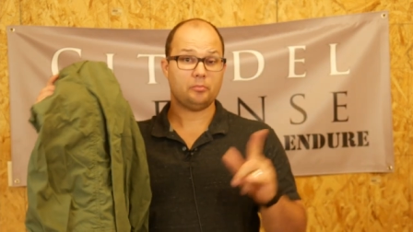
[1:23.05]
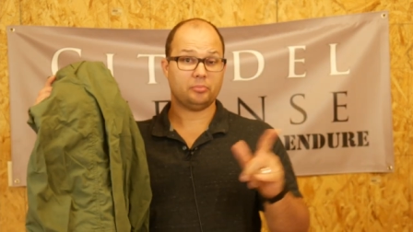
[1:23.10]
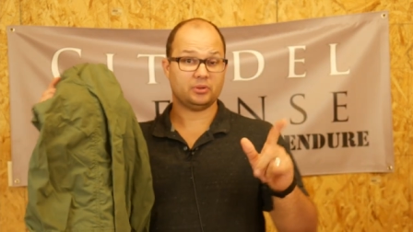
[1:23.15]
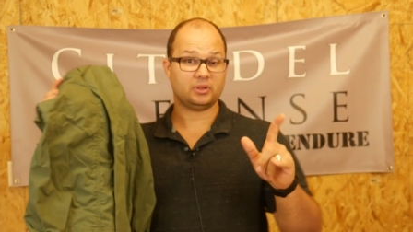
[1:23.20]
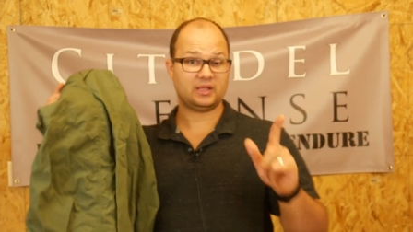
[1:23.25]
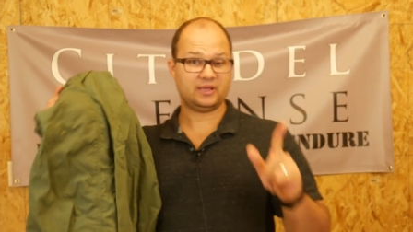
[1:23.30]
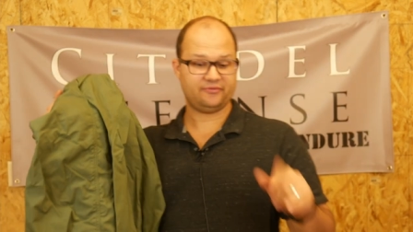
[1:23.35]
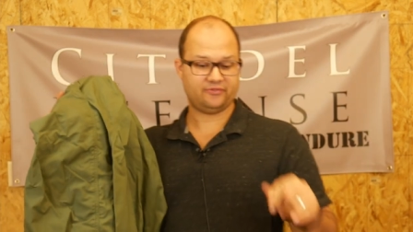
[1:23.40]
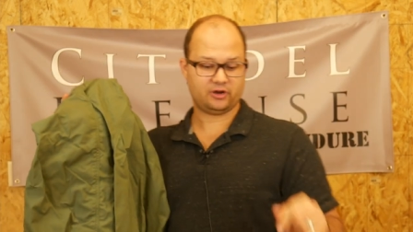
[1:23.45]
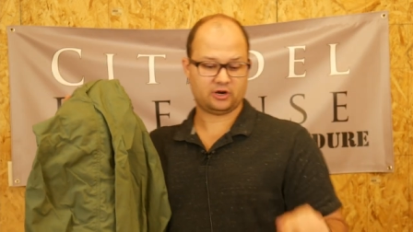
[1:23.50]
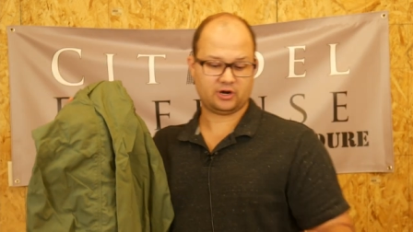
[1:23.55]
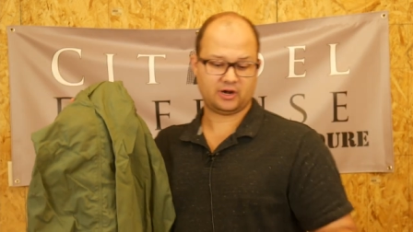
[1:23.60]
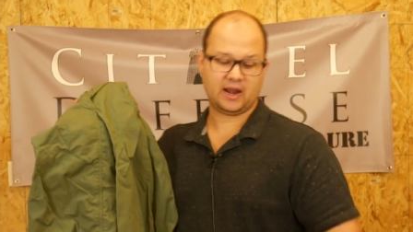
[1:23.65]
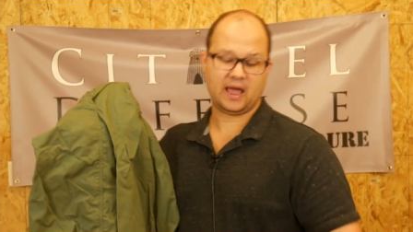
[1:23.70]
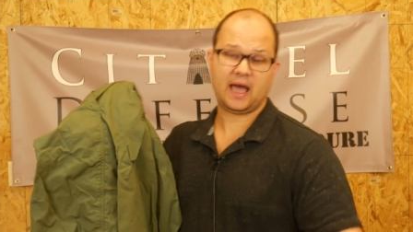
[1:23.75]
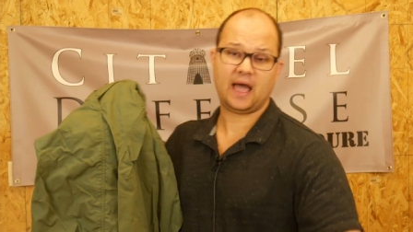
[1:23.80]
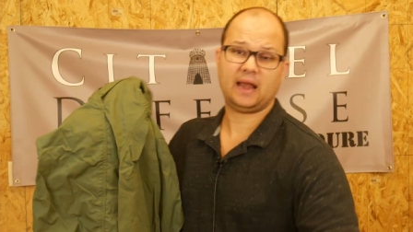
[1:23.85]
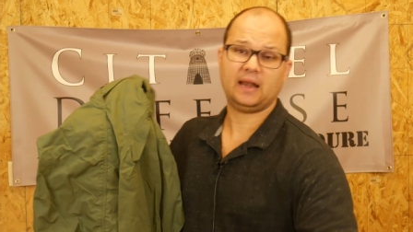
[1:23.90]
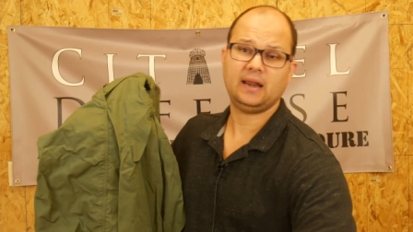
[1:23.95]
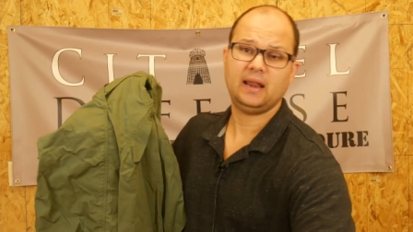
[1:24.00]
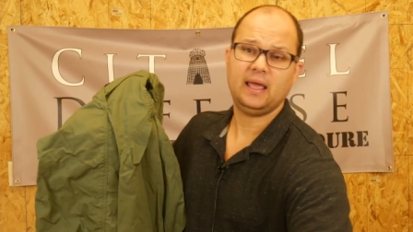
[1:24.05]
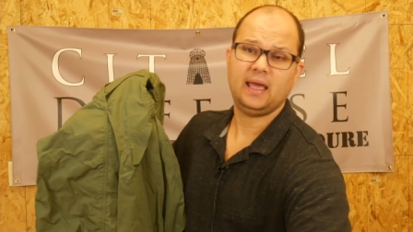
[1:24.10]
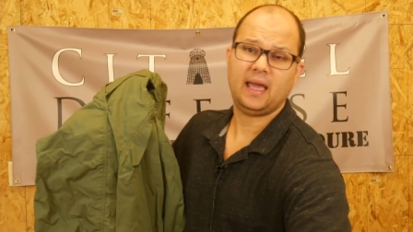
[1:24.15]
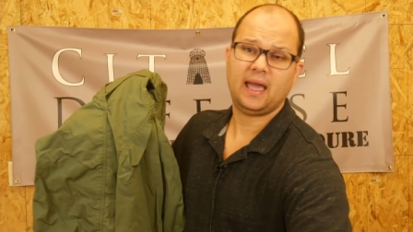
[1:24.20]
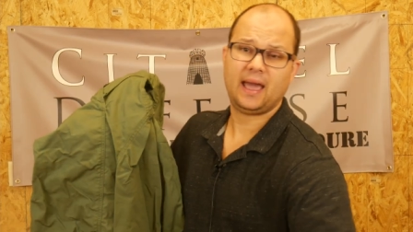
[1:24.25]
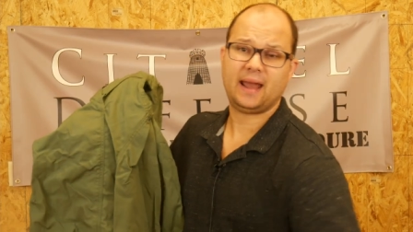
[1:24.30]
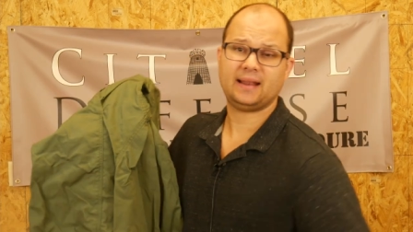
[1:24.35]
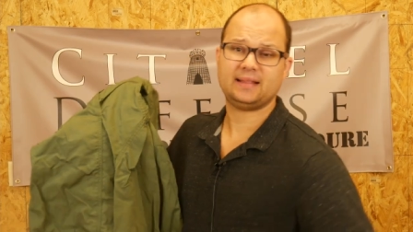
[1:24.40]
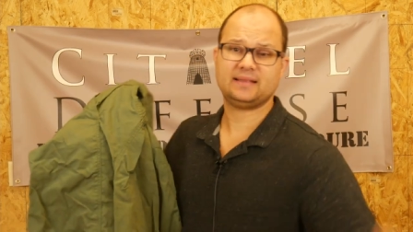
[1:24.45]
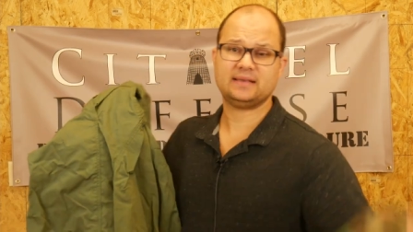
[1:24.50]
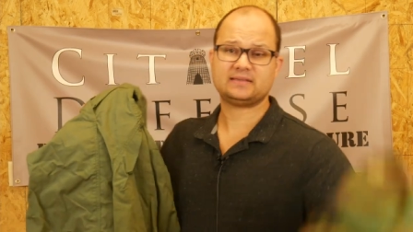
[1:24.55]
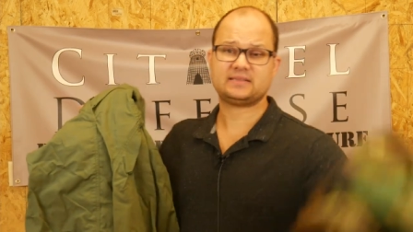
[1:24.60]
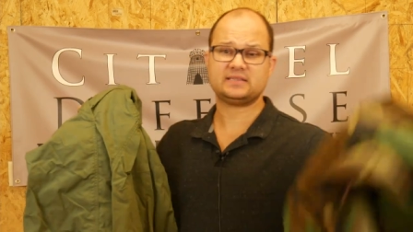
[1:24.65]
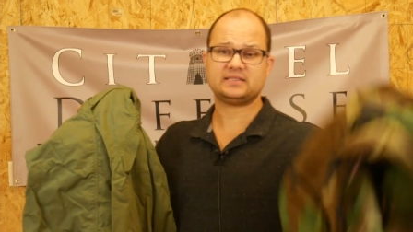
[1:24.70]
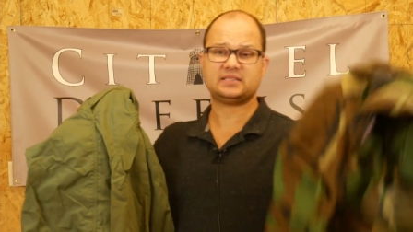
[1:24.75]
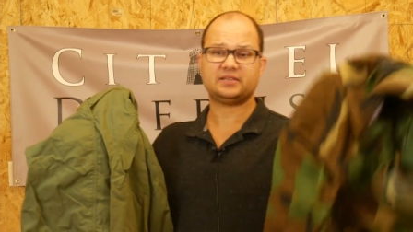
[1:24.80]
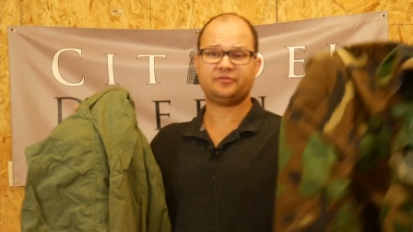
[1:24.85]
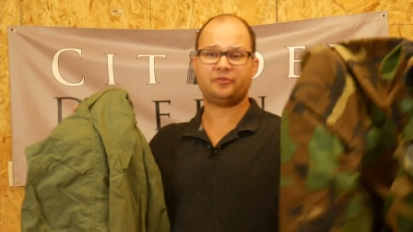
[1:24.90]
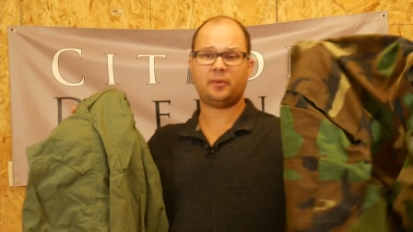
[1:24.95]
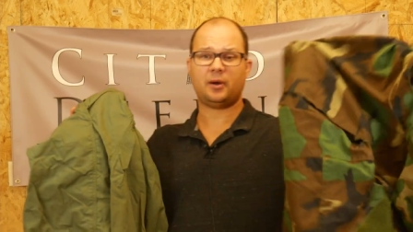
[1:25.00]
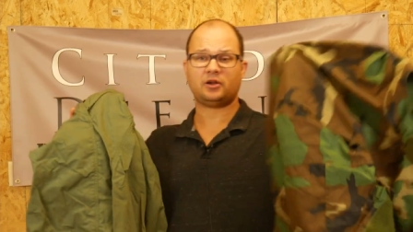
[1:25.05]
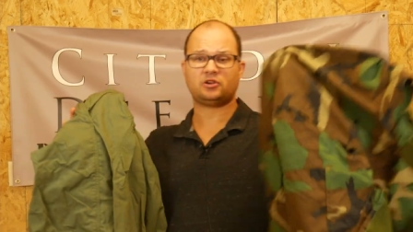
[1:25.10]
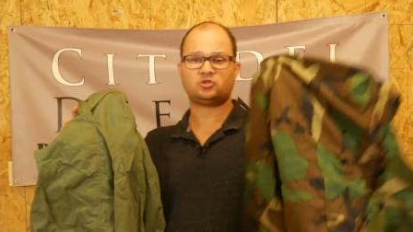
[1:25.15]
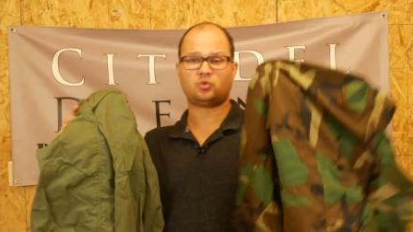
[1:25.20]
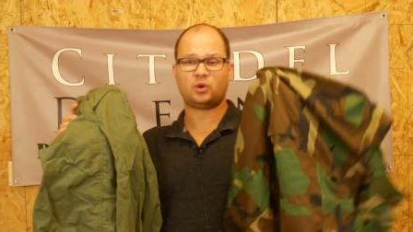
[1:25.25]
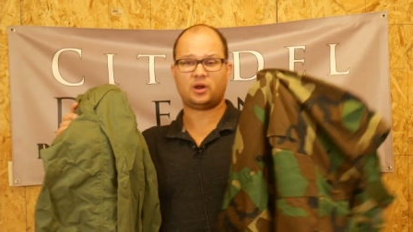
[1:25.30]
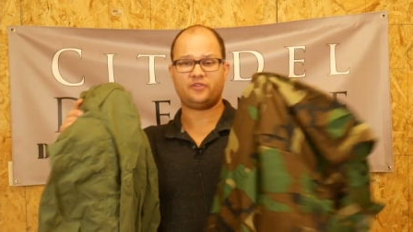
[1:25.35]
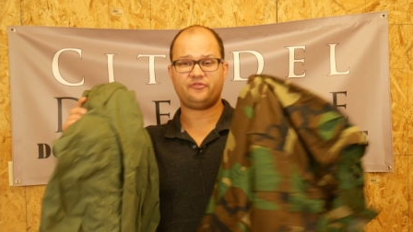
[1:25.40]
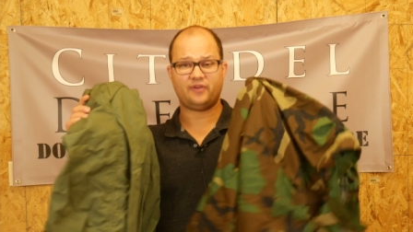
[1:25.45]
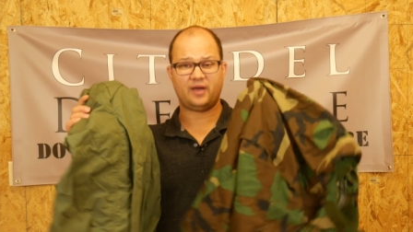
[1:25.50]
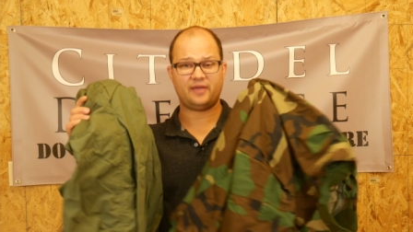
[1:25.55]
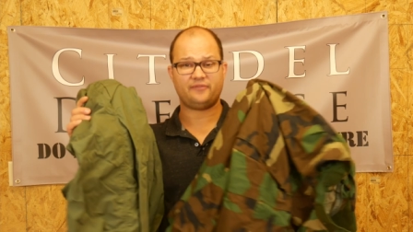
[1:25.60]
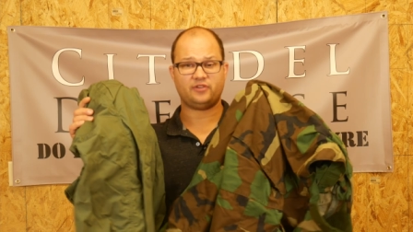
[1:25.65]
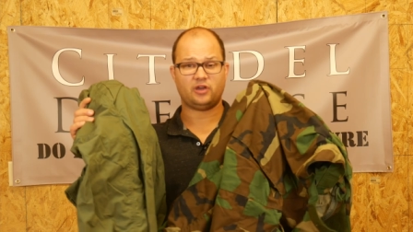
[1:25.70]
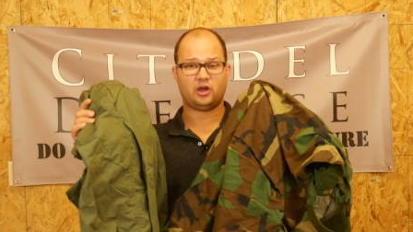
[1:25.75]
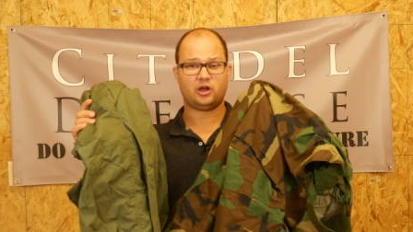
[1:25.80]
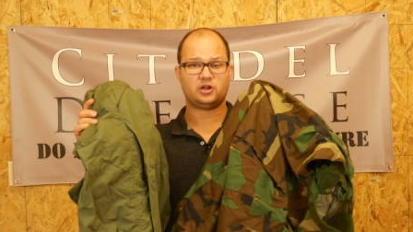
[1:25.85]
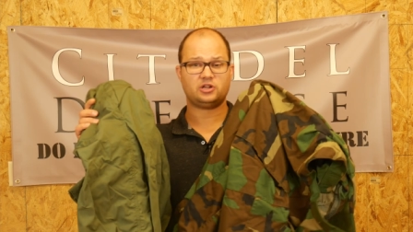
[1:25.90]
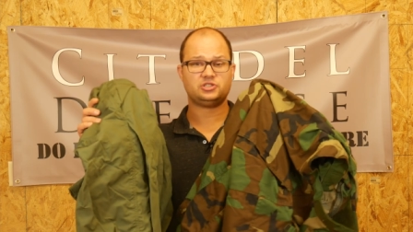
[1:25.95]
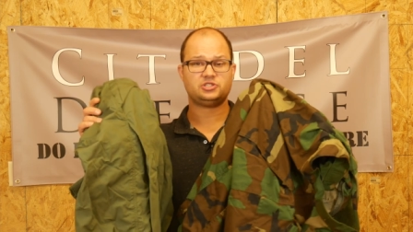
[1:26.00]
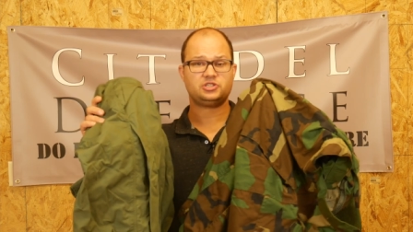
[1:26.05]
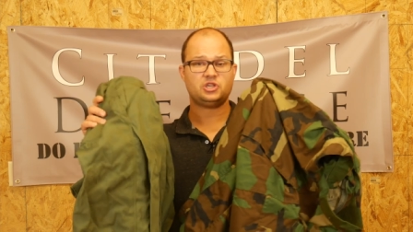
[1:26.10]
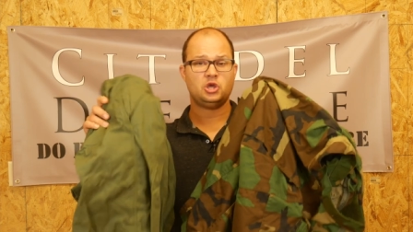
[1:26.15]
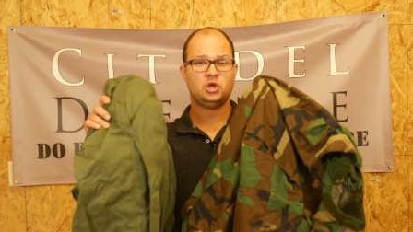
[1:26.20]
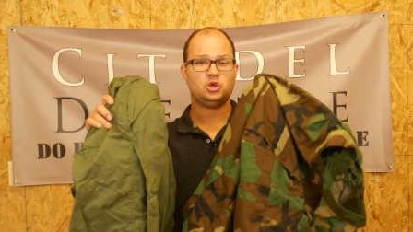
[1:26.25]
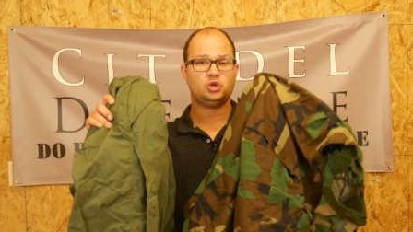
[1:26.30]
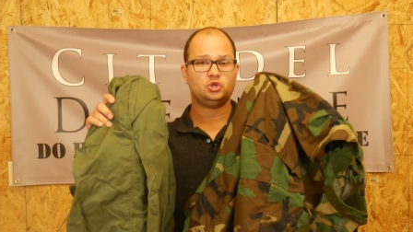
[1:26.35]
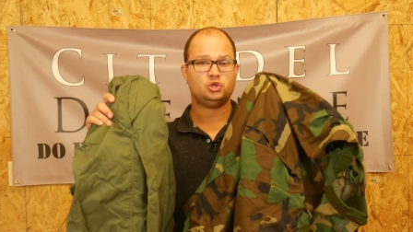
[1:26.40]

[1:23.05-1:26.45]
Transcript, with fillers: Believe it or not, at a distance of about 25 yards,